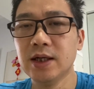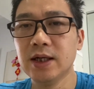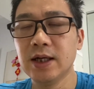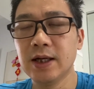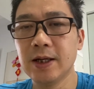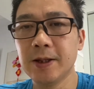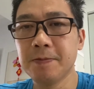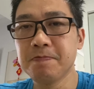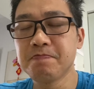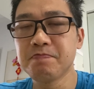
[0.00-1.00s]

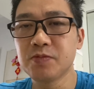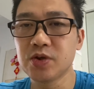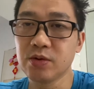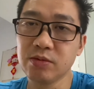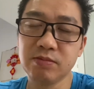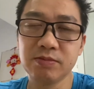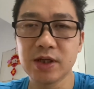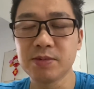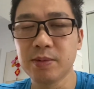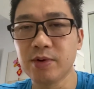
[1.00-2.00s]
Um, so
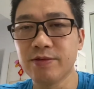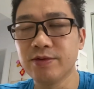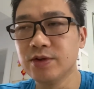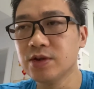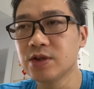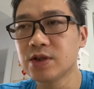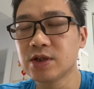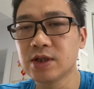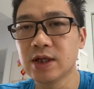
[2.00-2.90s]
that's my preference.